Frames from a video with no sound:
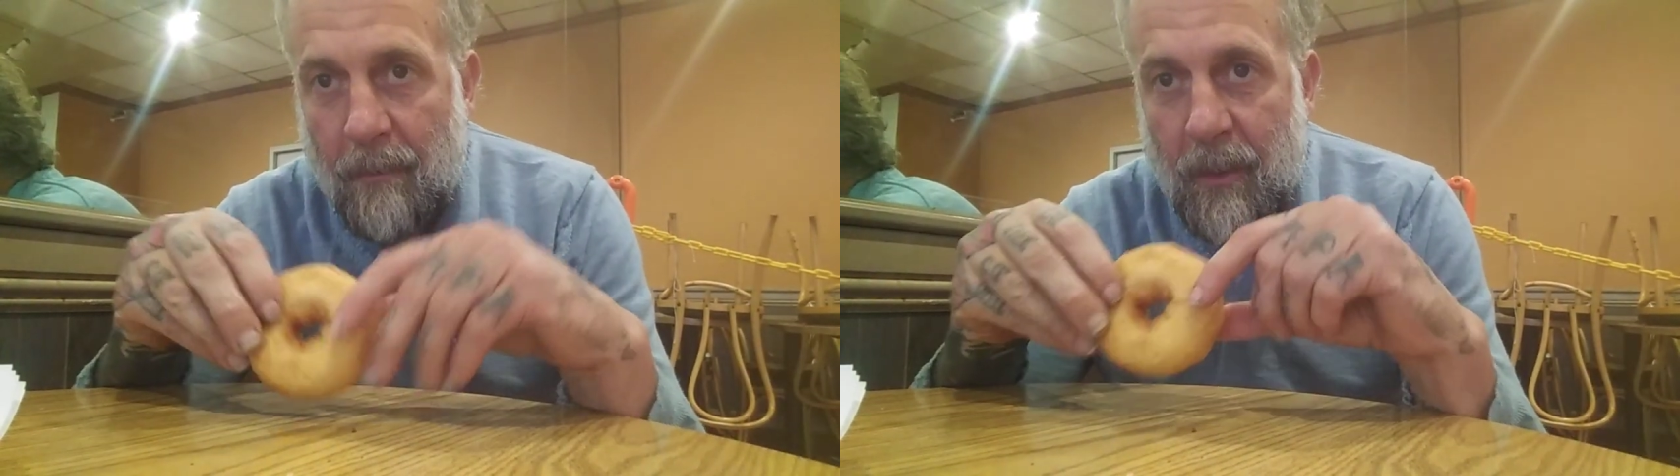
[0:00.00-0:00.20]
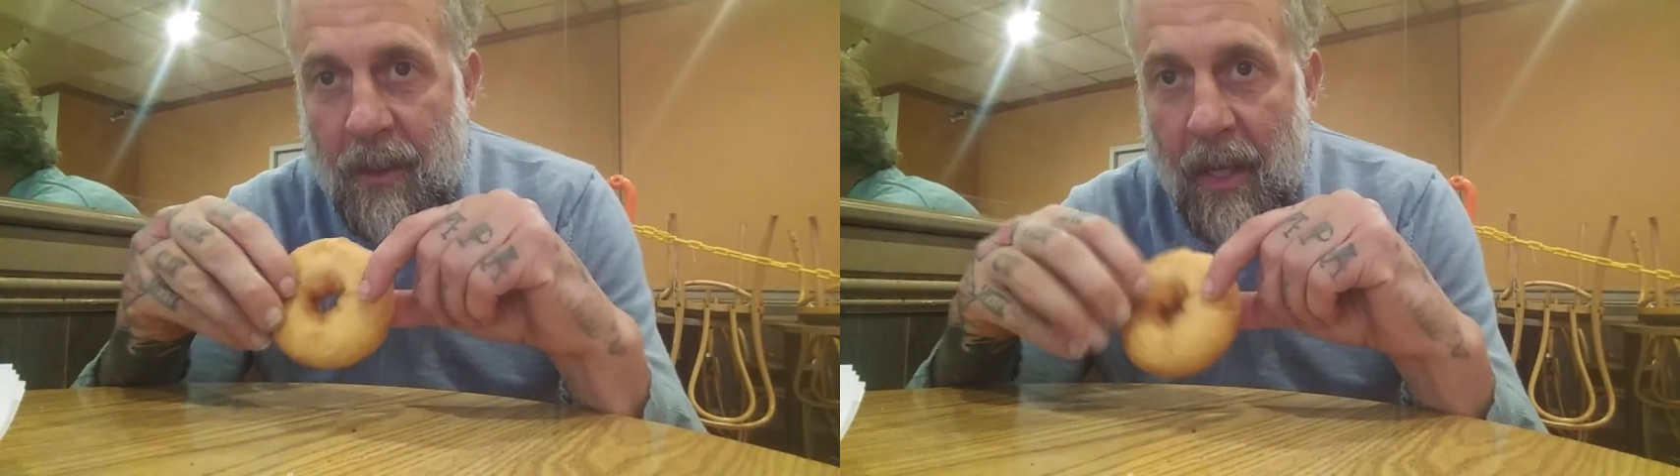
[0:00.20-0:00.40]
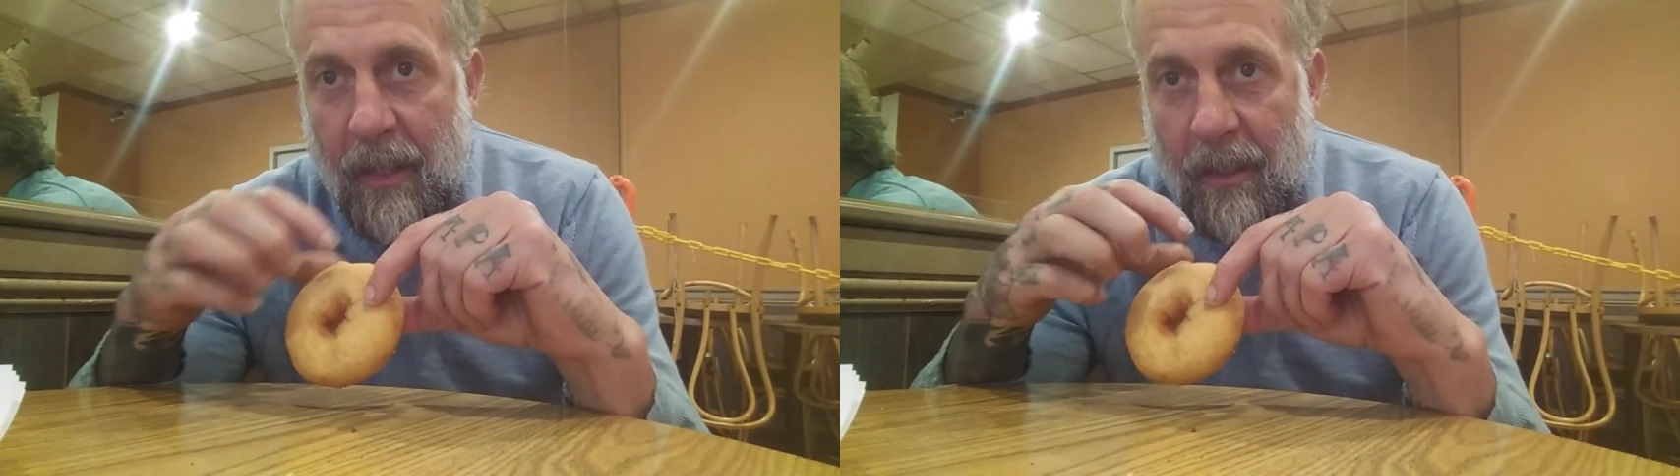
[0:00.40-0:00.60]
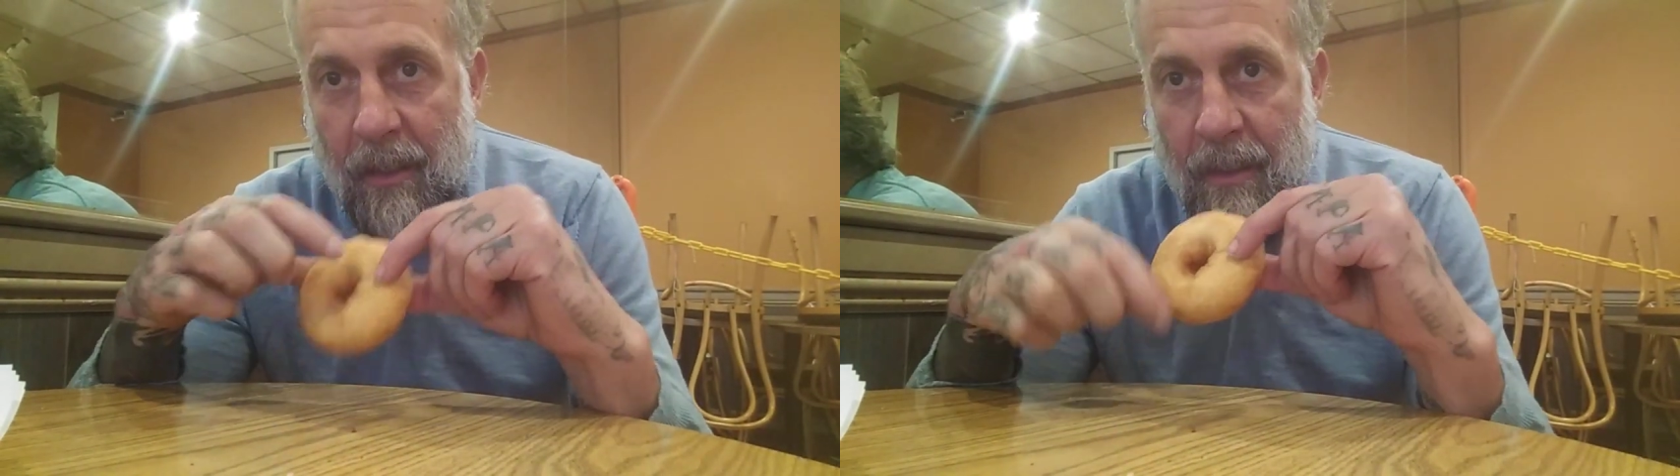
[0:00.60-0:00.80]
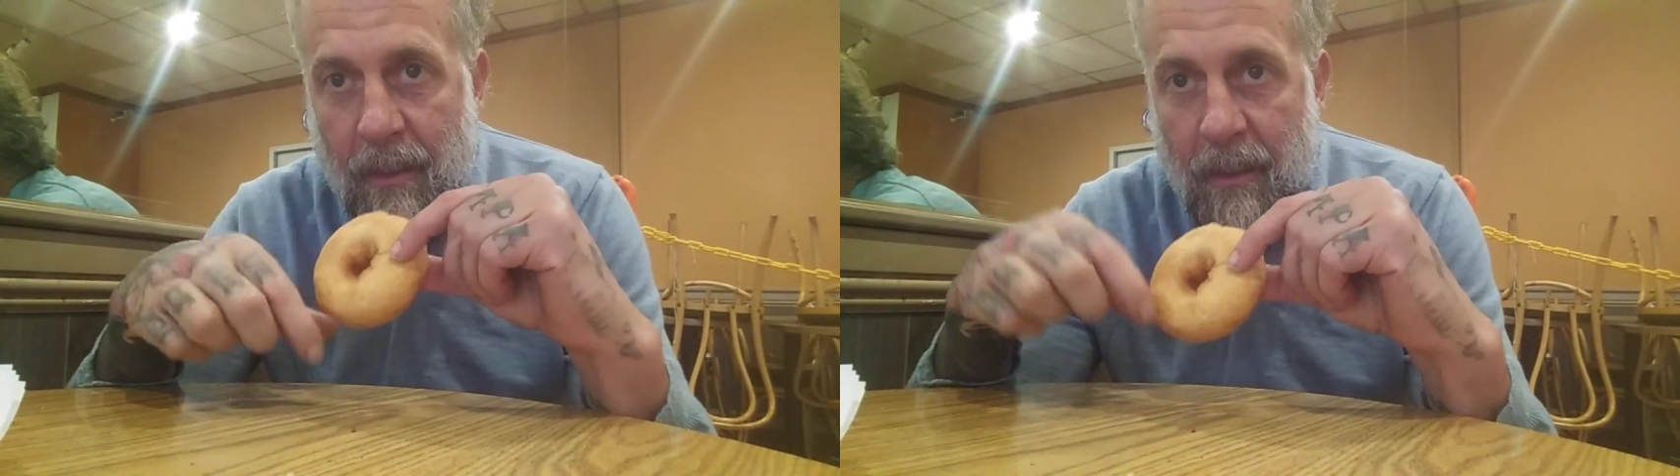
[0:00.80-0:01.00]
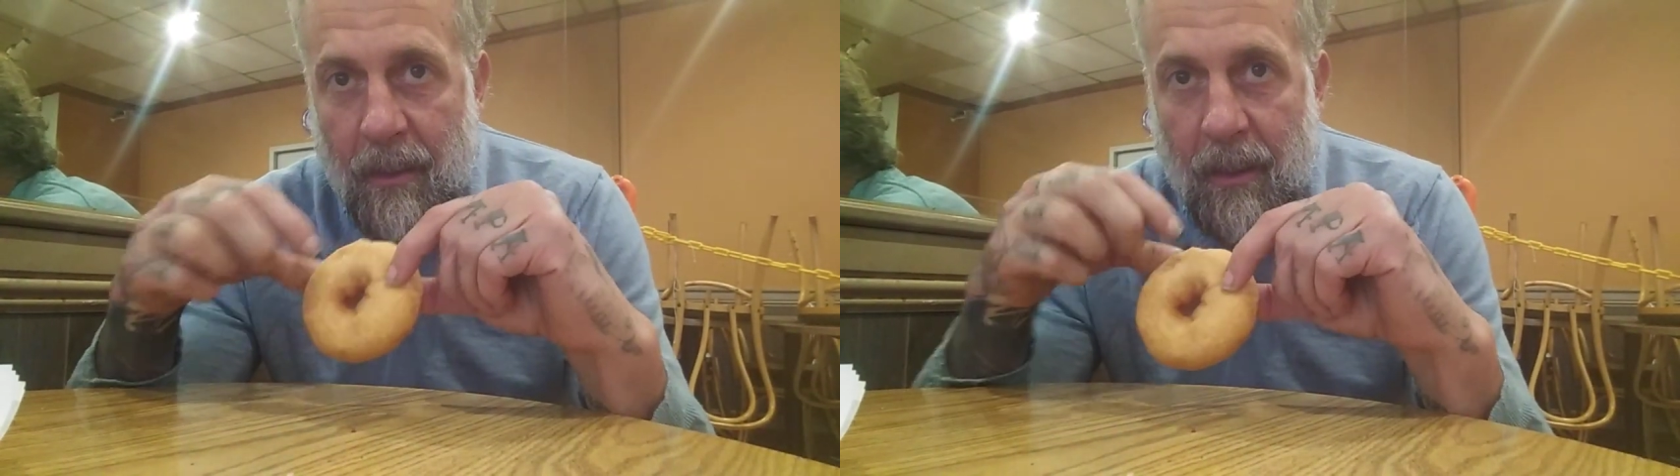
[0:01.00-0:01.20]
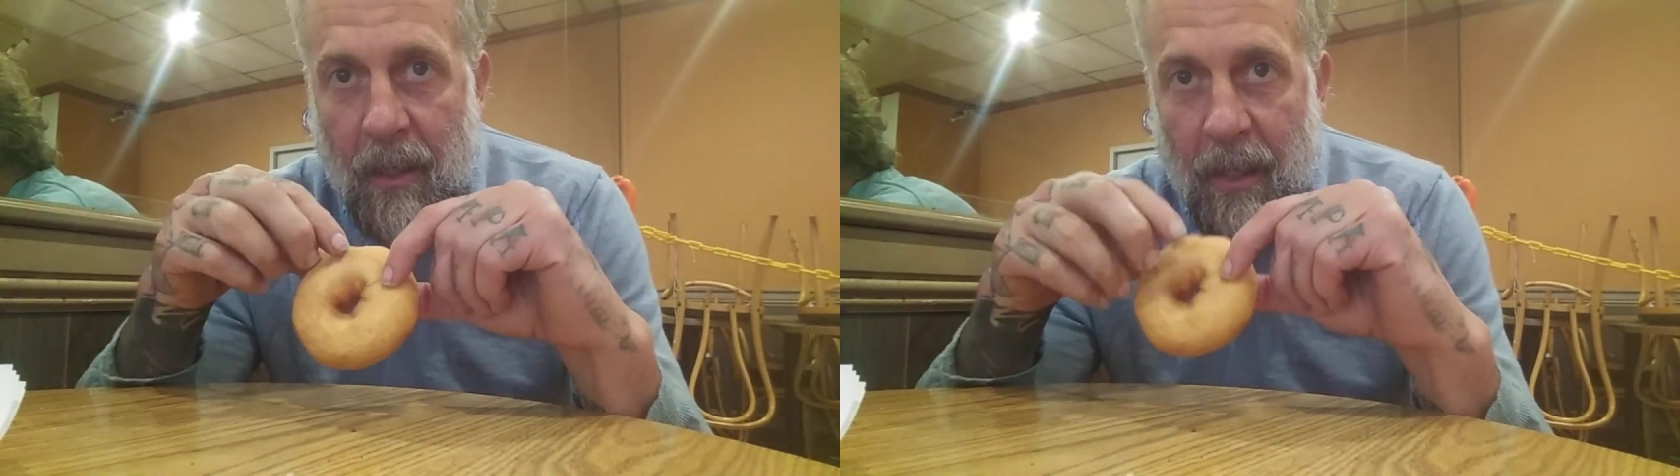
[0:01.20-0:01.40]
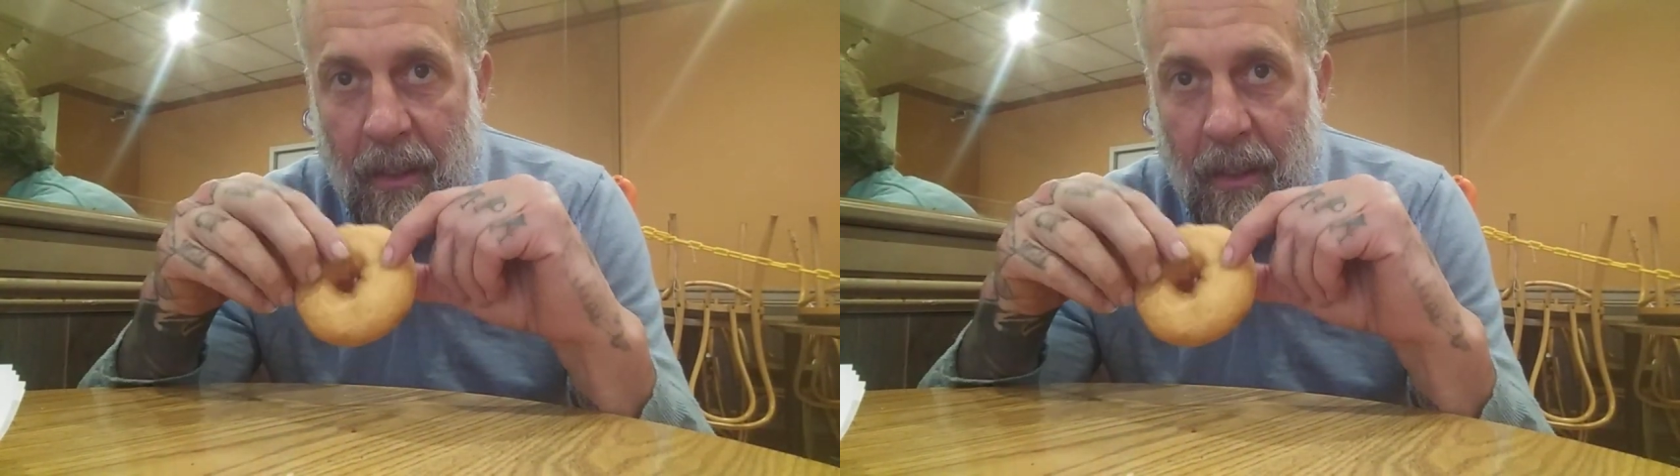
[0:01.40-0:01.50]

saying that this is cut